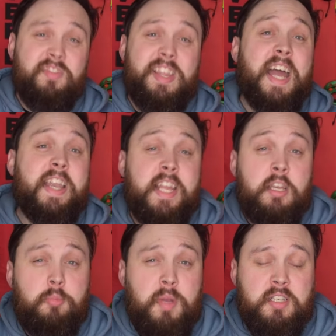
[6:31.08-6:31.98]
And in an
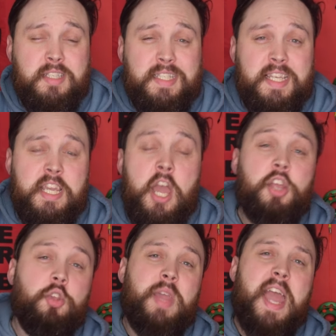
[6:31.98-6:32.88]
emergency,
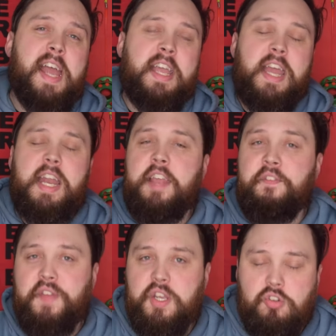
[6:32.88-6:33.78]
you can get a
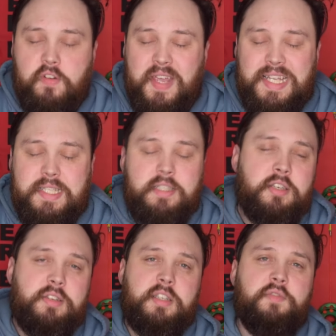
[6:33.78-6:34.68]
figure-of-8, so
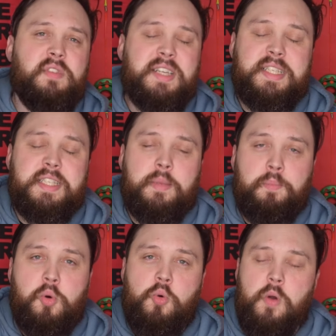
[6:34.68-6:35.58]
just a really
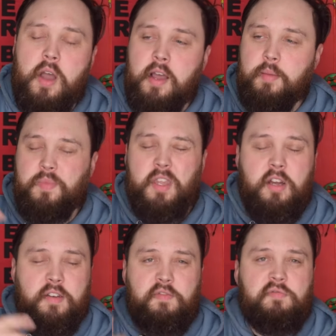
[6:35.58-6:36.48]
simple
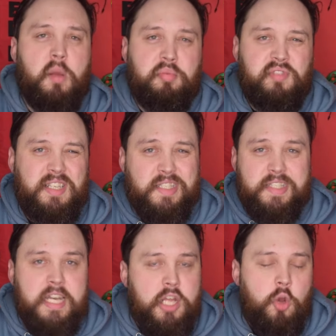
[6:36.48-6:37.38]
kind of rubbery
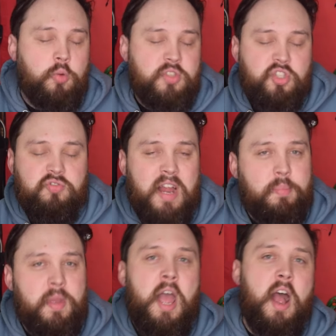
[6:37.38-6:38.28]
silicone strap
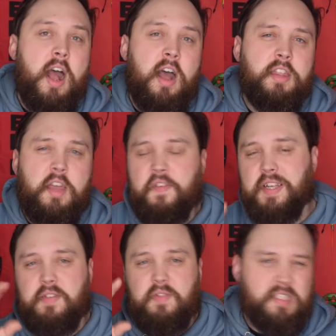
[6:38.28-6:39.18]
that
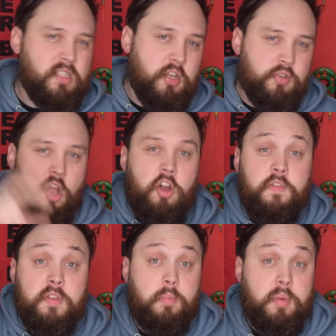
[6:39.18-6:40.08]
effectively just goes
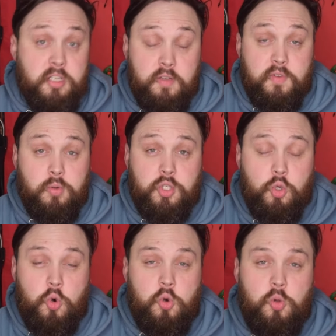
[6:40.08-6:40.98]
over the body of your
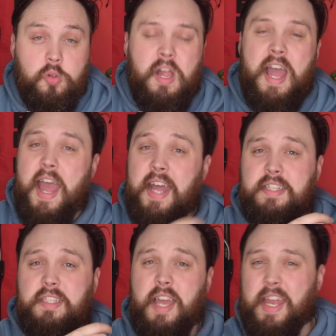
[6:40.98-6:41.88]
snorkel
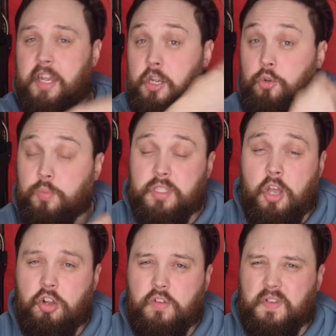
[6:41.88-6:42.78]
and loops
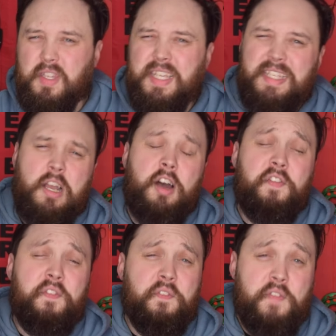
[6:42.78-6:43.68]
over. These are
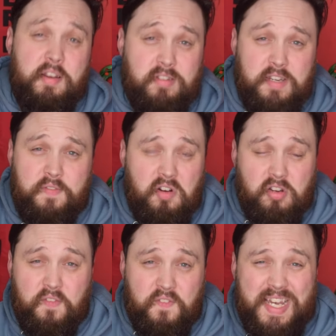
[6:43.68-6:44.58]
very,
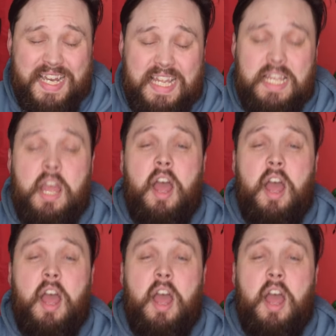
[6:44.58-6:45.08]
very fiddly